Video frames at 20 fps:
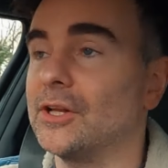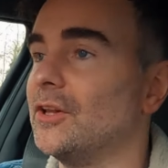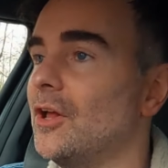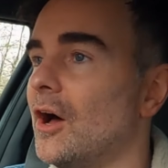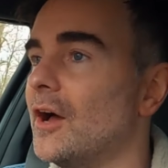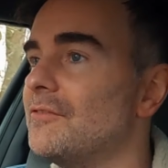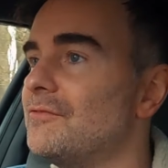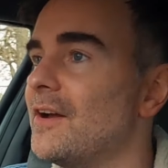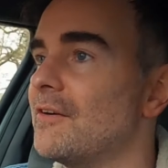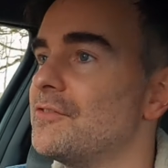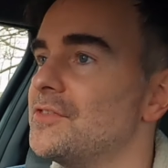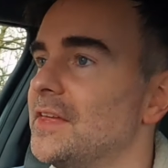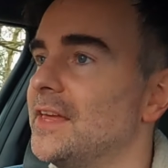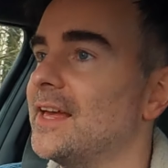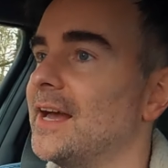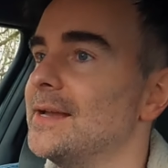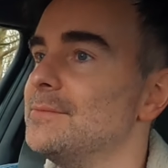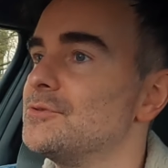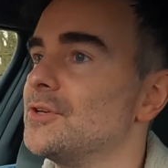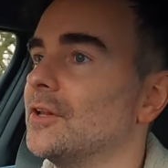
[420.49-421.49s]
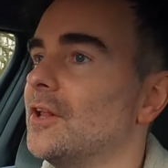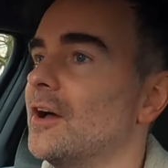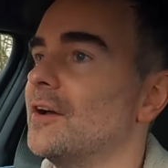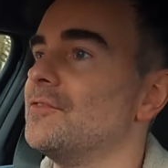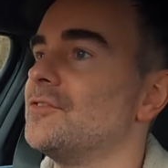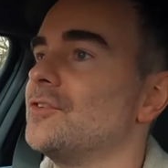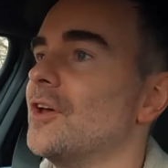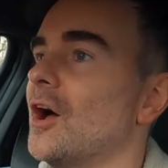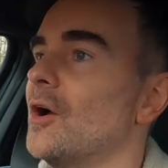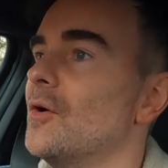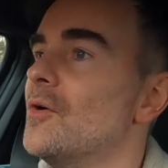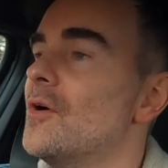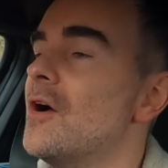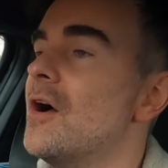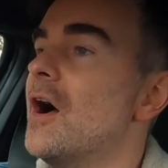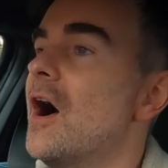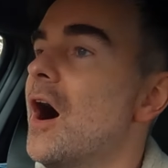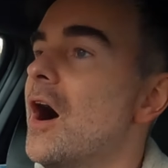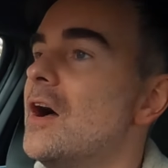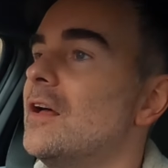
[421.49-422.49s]
to life. Everything came to life. So
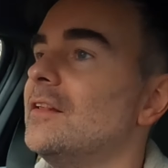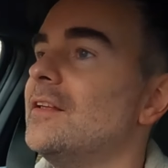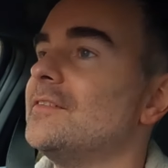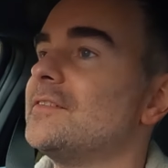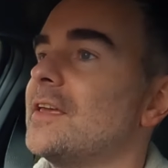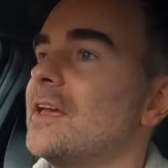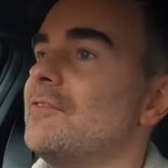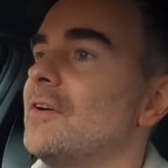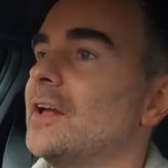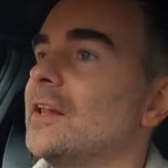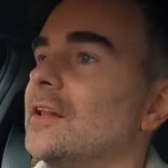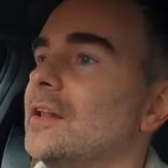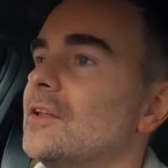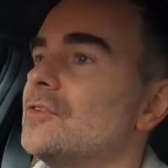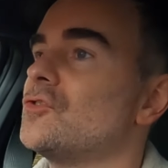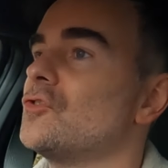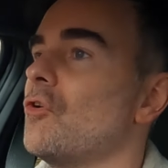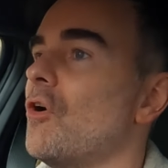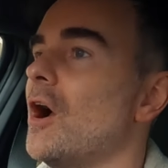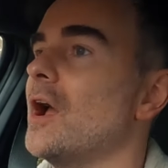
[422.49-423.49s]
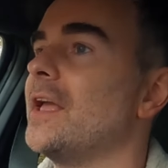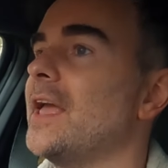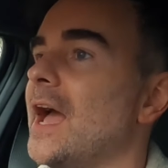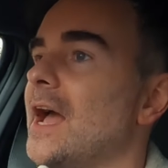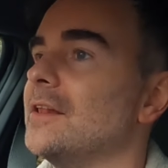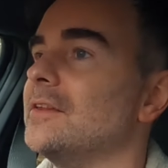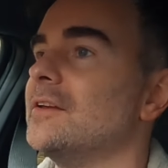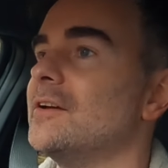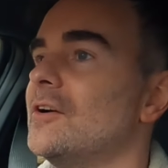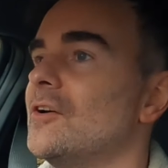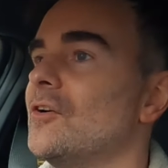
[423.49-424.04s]
let's try again.